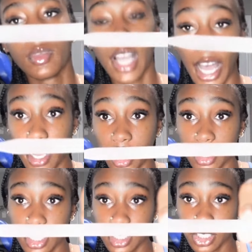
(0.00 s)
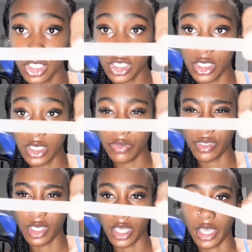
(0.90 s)
I got this on Shein for
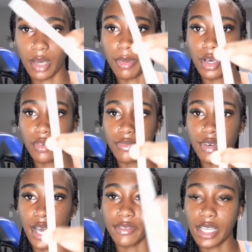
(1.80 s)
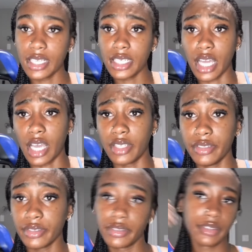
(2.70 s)
like about
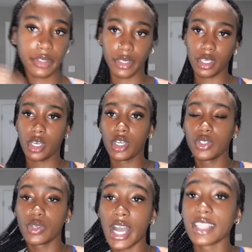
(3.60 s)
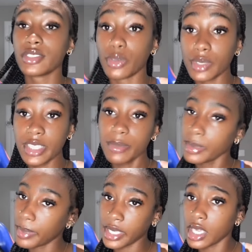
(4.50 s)
$5.99. You guys don't need to be
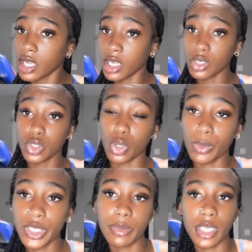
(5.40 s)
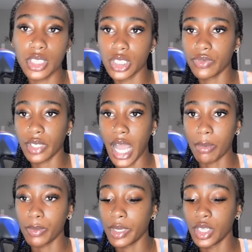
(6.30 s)
paying so much money just for an Apple
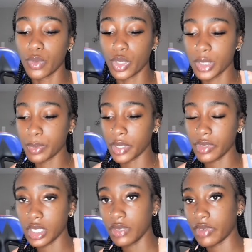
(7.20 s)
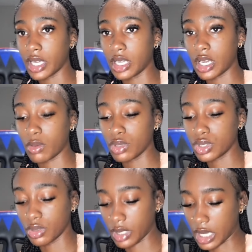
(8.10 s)
Pen. It works perfectly fine and I will
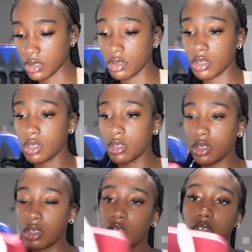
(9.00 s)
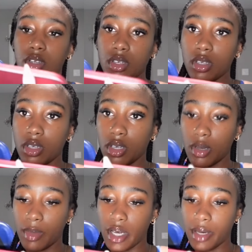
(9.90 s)
show you guys on
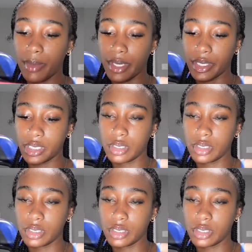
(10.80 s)
my iPad.